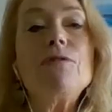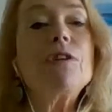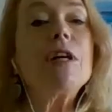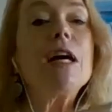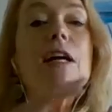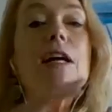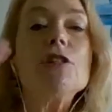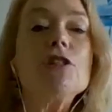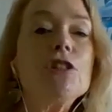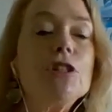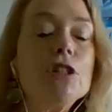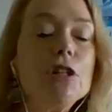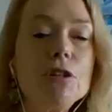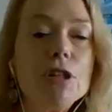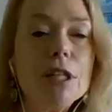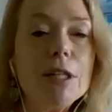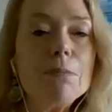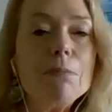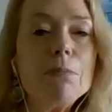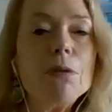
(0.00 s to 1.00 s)
got to show
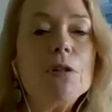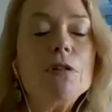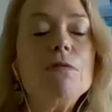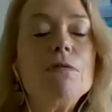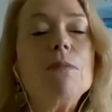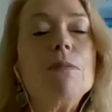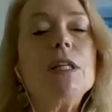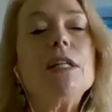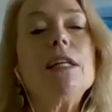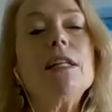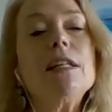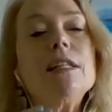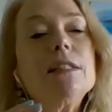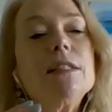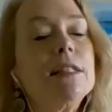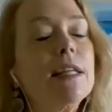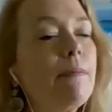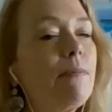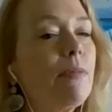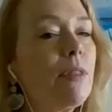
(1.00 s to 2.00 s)
the improvement and the
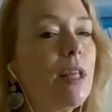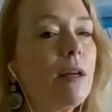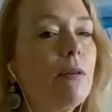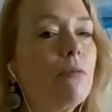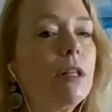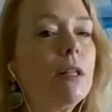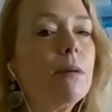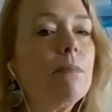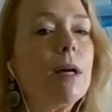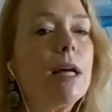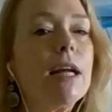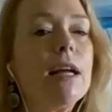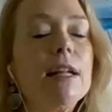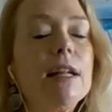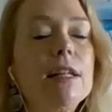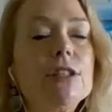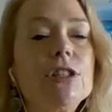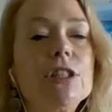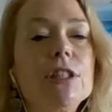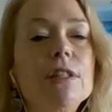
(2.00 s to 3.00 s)
same thing with the
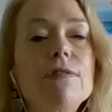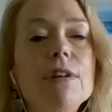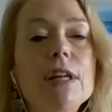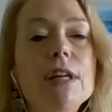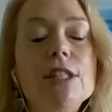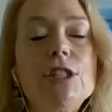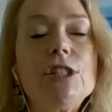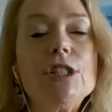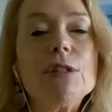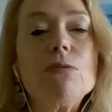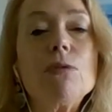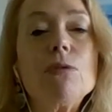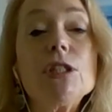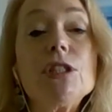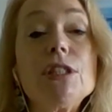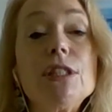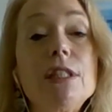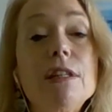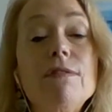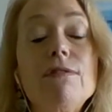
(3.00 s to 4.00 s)
biology of aging where
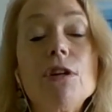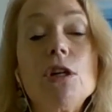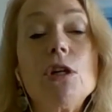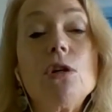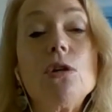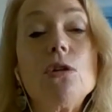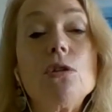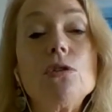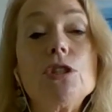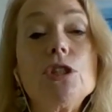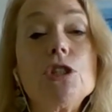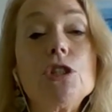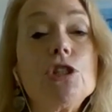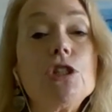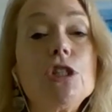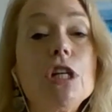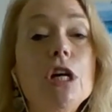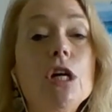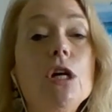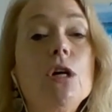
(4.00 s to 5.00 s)
it's difficult to
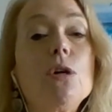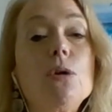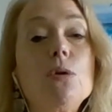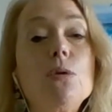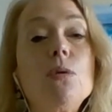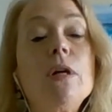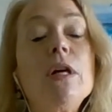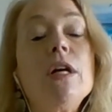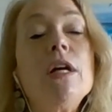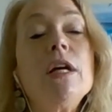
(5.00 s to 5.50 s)
show